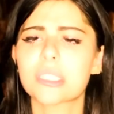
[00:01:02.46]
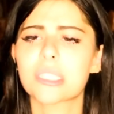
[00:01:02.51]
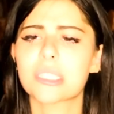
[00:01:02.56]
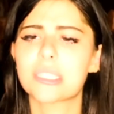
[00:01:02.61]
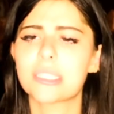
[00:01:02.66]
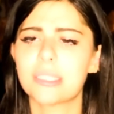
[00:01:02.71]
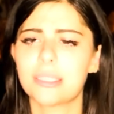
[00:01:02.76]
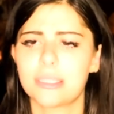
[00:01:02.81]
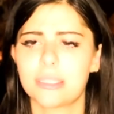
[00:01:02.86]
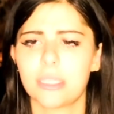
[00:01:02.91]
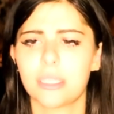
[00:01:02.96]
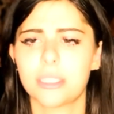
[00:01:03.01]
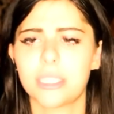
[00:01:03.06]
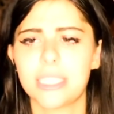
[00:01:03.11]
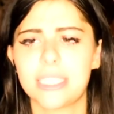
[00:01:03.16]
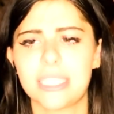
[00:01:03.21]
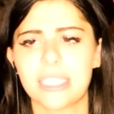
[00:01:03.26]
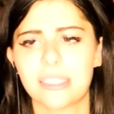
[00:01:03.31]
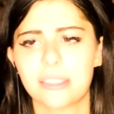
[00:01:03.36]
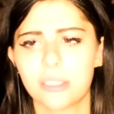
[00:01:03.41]
is a serious
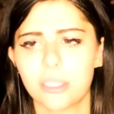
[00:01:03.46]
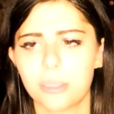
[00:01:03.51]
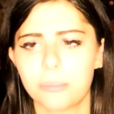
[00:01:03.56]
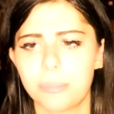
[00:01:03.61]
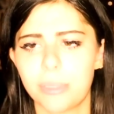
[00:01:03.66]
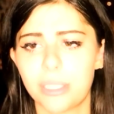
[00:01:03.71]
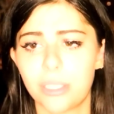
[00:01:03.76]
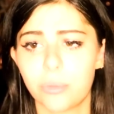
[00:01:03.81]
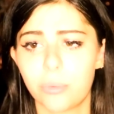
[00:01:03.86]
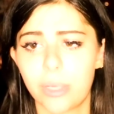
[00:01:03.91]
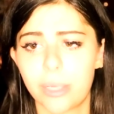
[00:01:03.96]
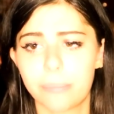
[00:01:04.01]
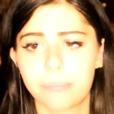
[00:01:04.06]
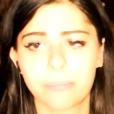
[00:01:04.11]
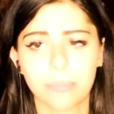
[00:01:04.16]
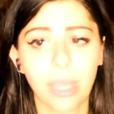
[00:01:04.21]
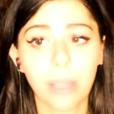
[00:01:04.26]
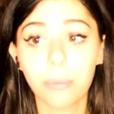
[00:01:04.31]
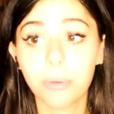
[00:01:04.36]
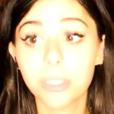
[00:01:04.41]
artistic term, by the way.
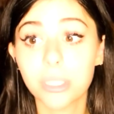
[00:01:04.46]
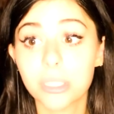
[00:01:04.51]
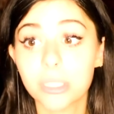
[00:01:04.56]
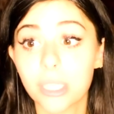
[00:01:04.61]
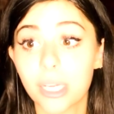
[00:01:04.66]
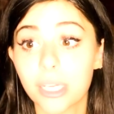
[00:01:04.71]
I want to